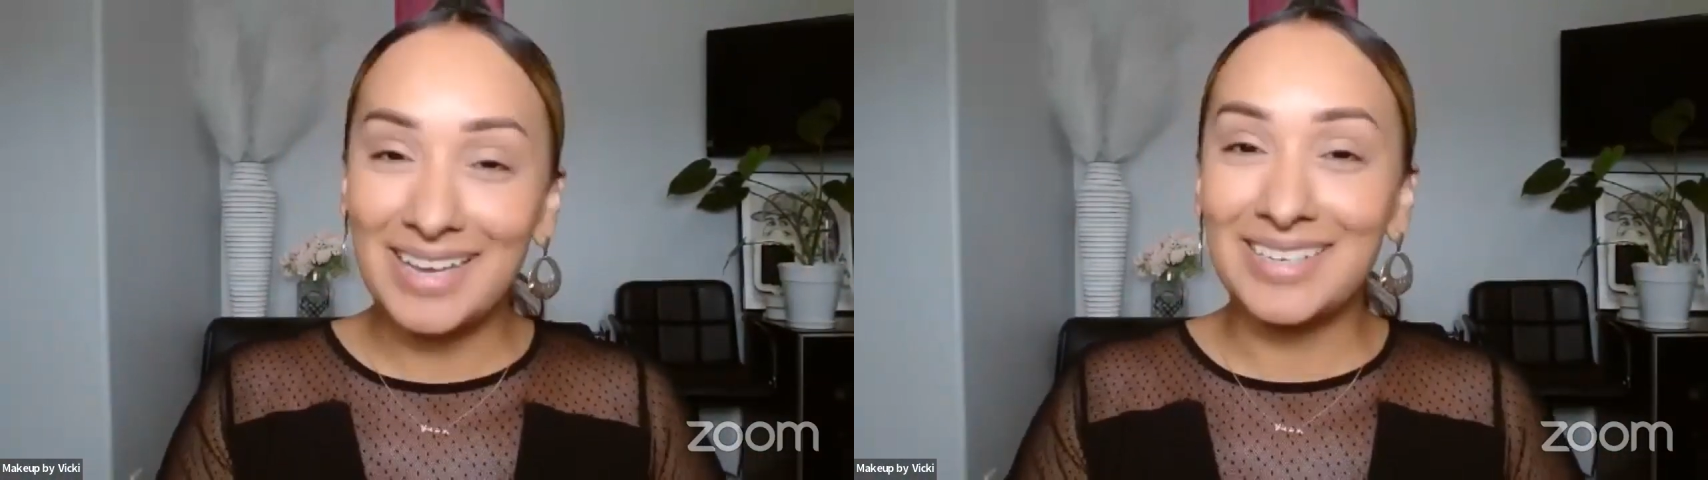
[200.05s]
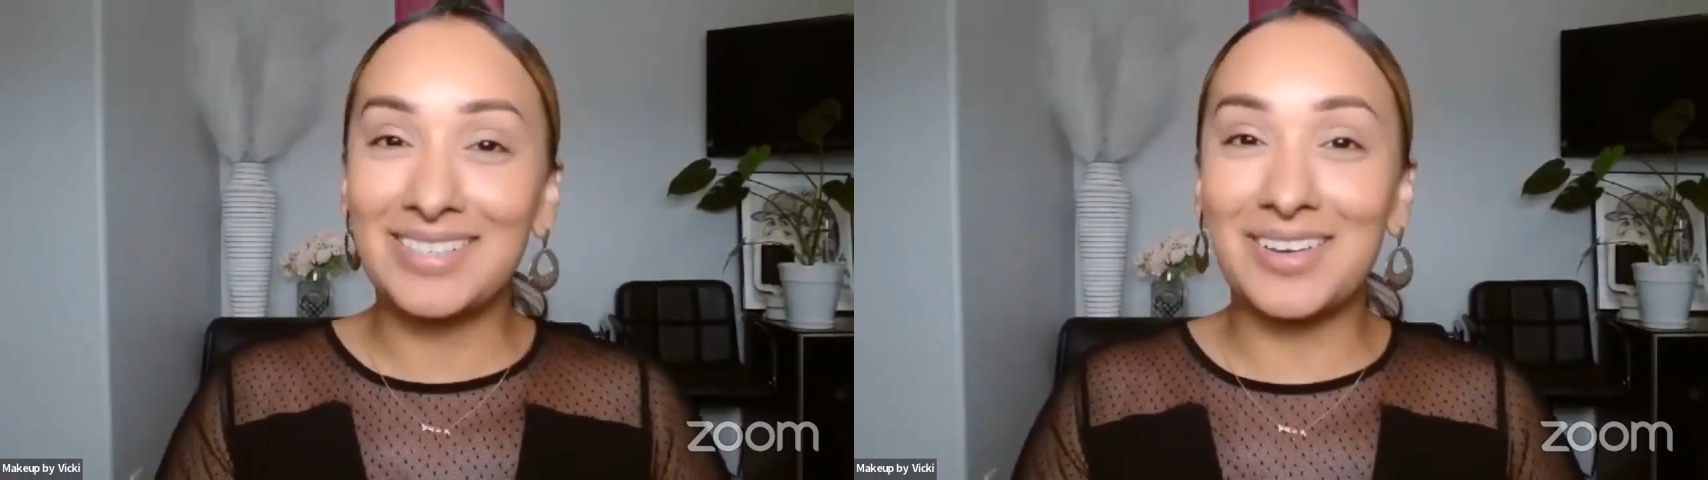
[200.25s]

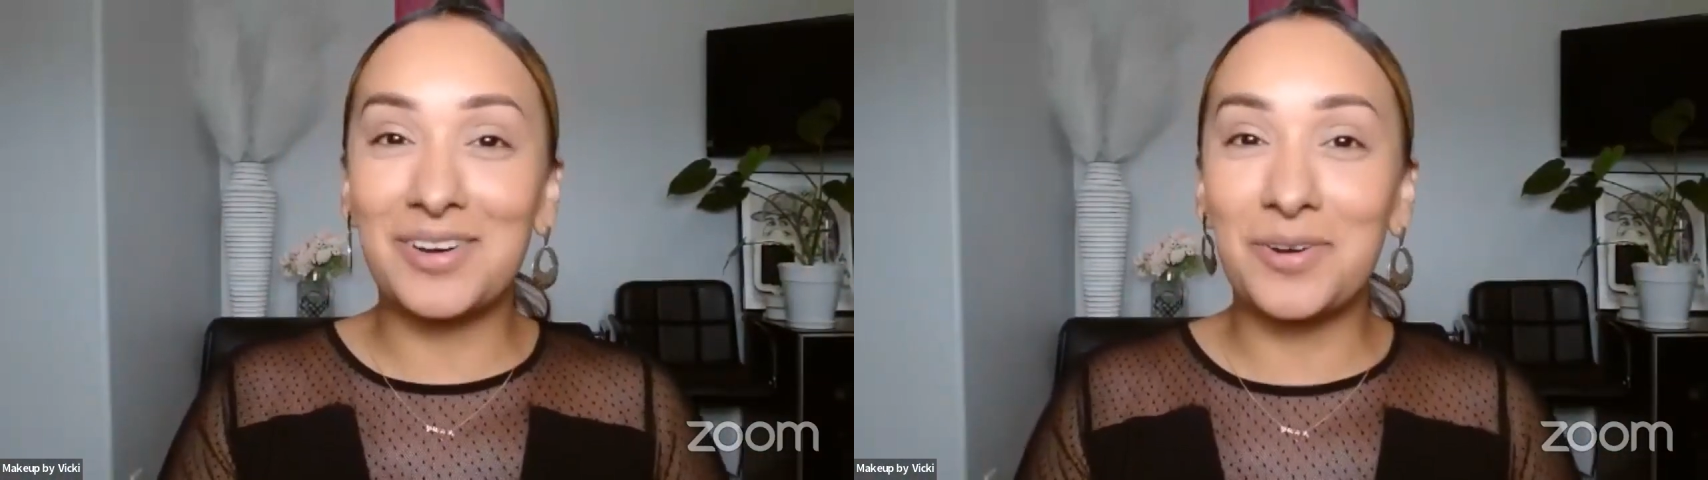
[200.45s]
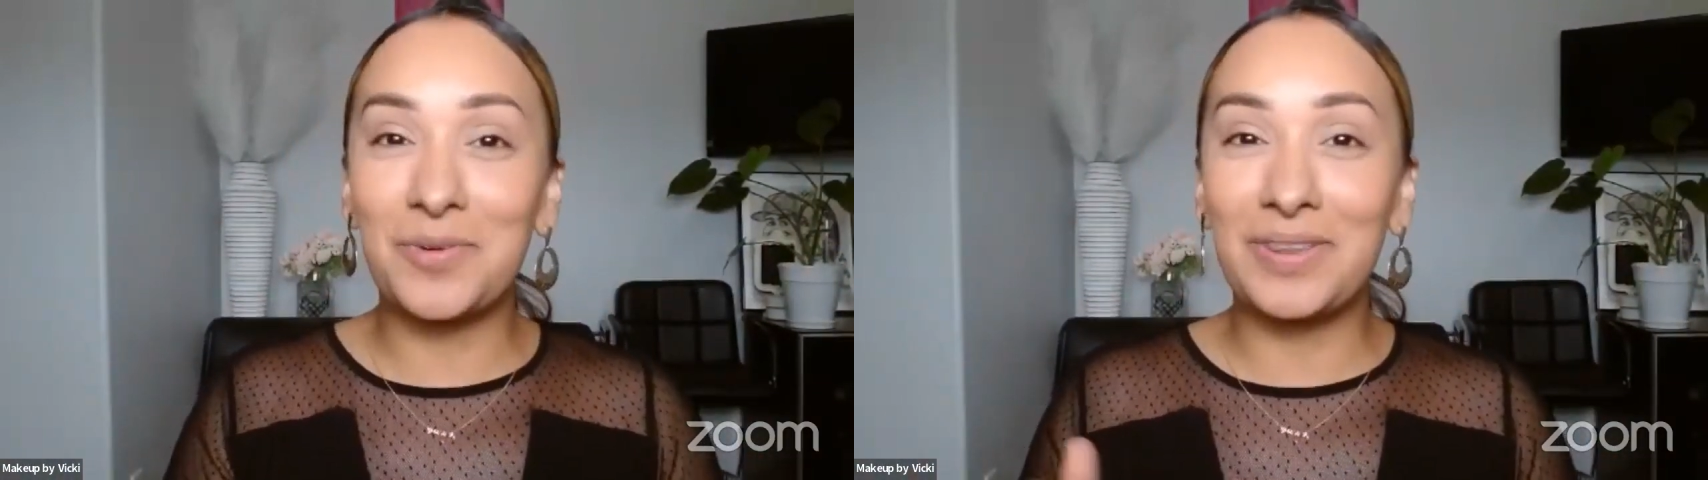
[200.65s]

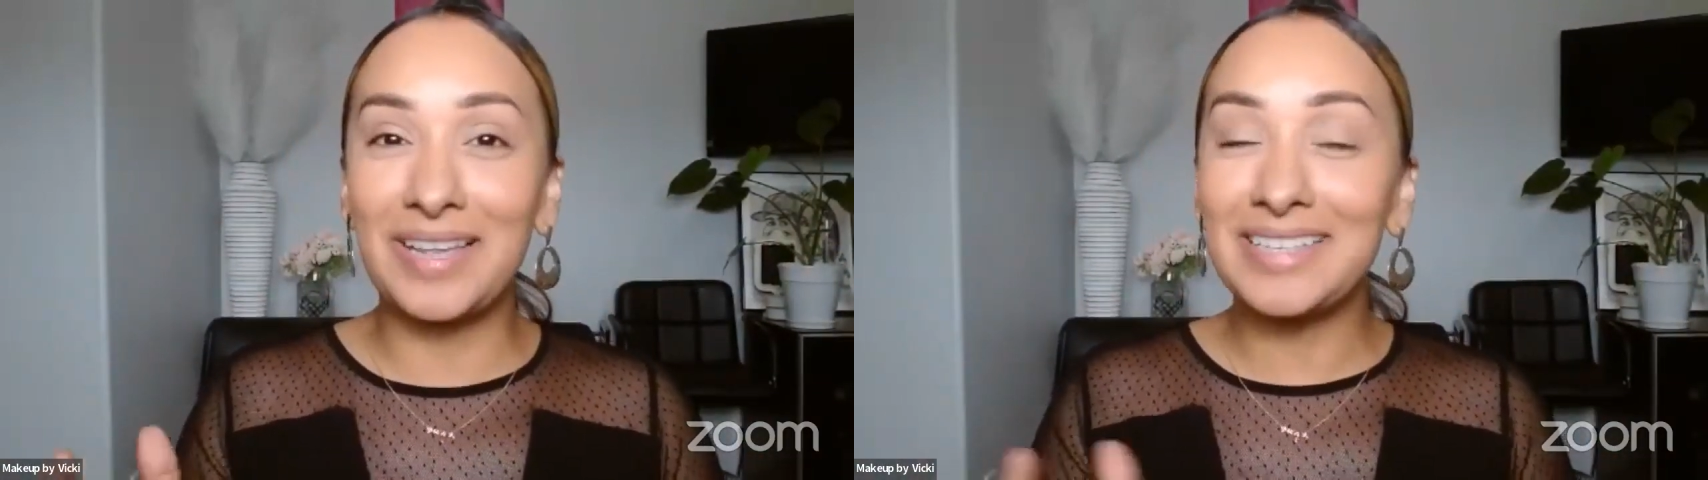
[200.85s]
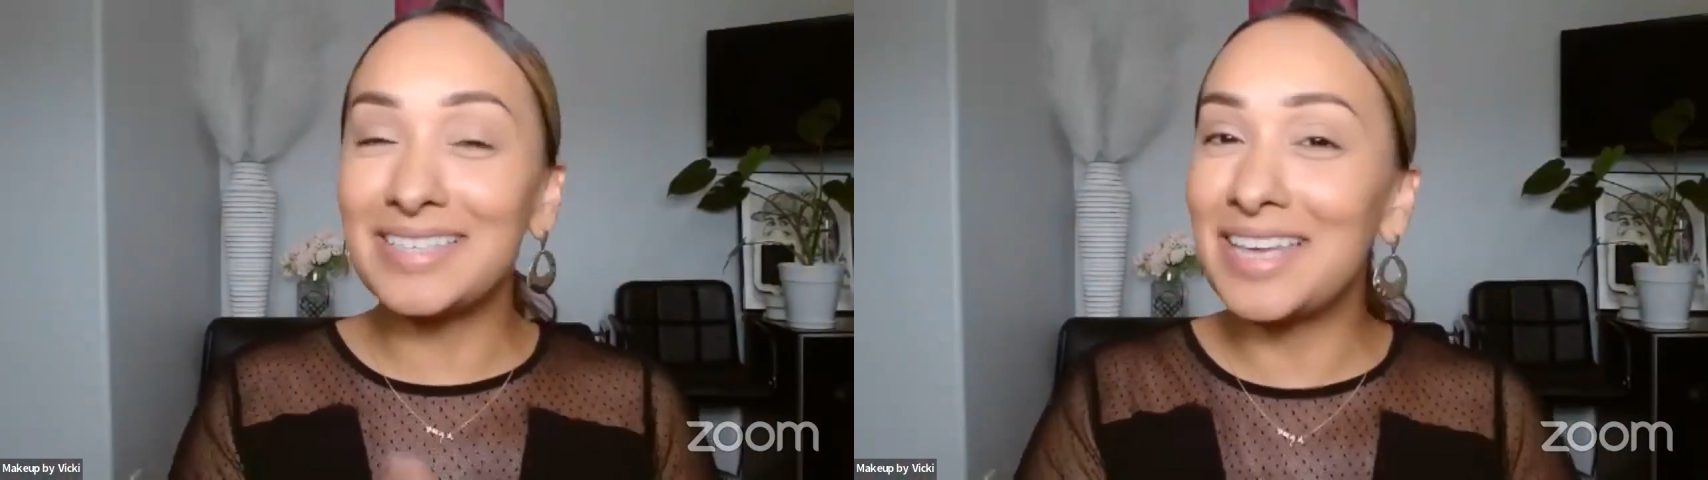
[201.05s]
So
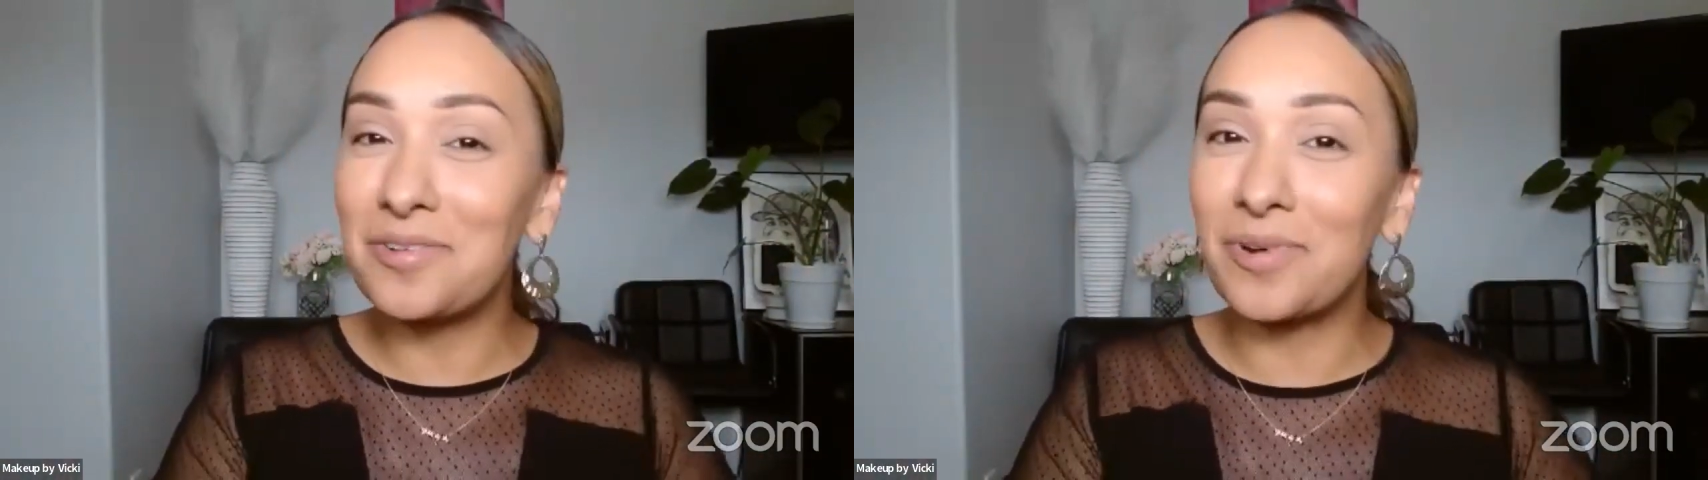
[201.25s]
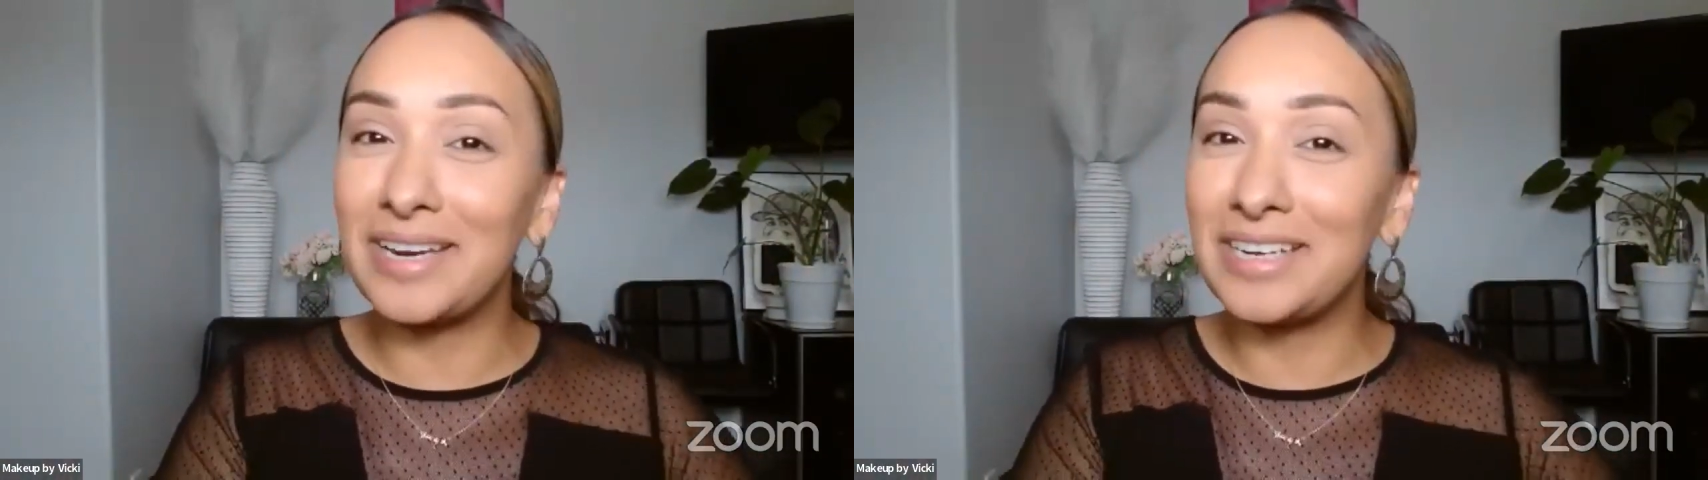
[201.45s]
let's get
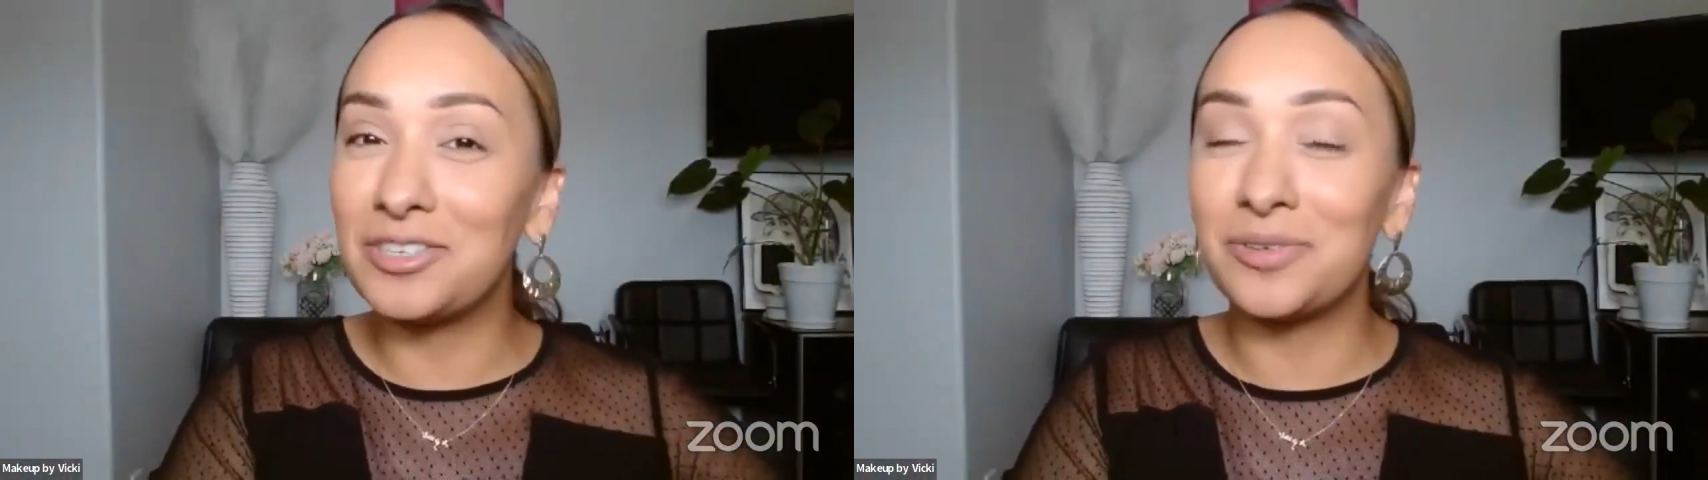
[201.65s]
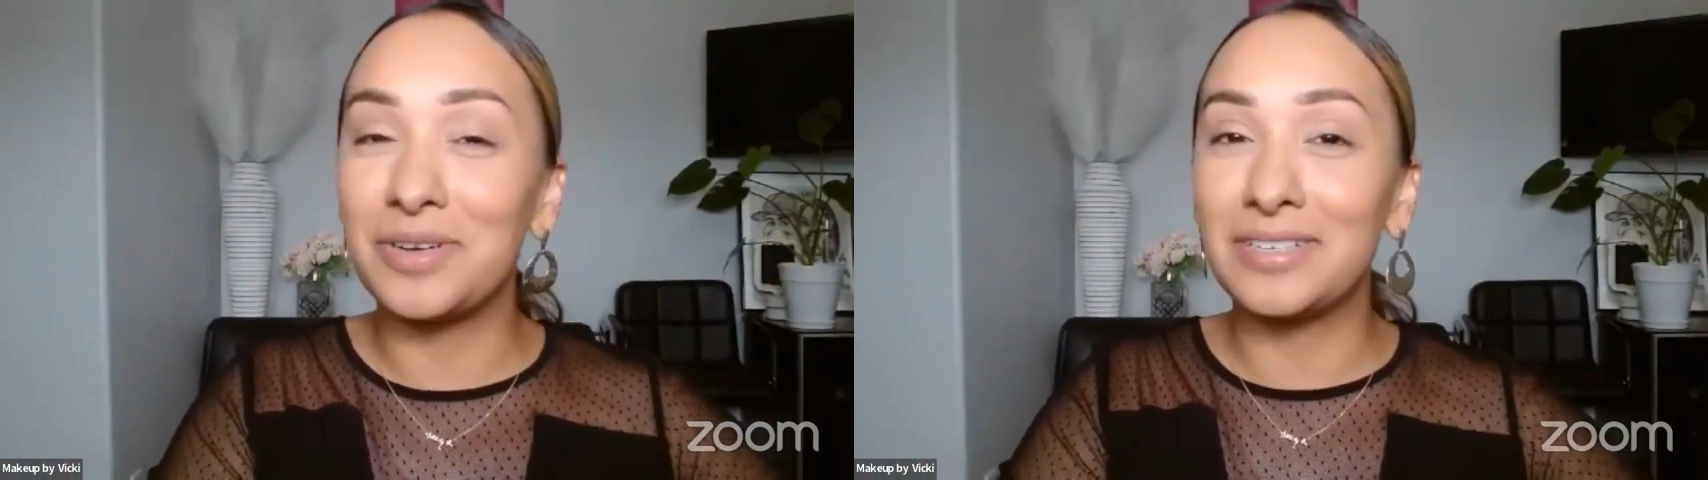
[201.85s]
right
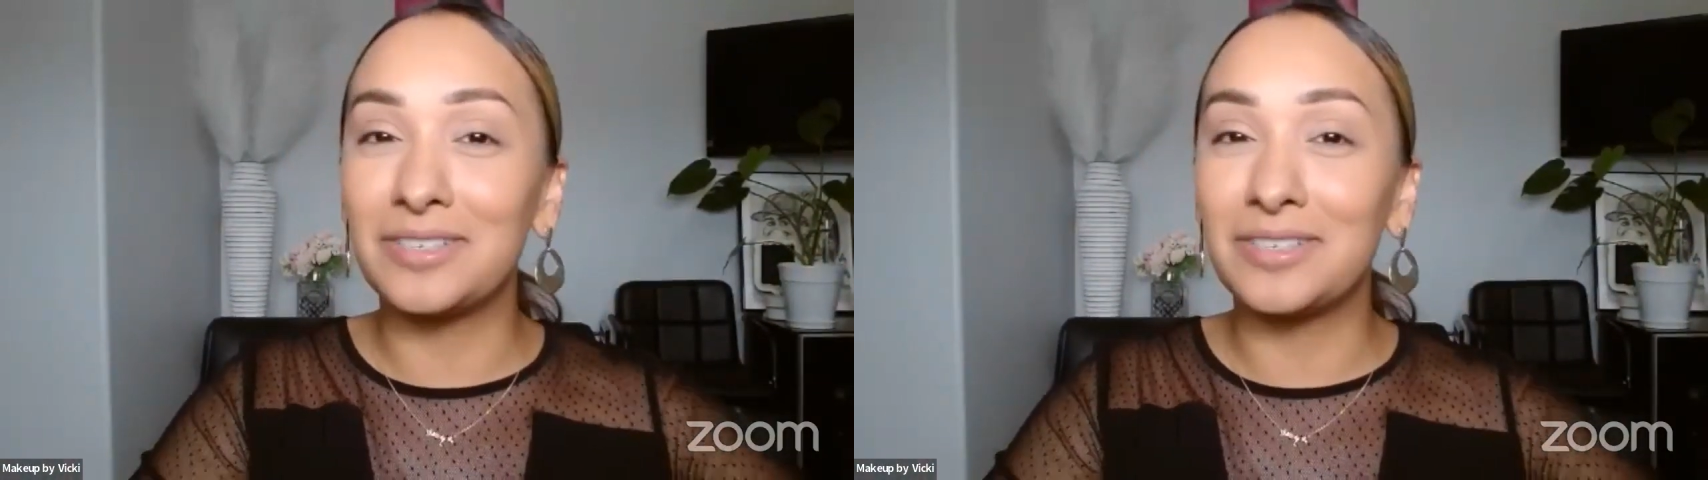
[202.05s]
into it.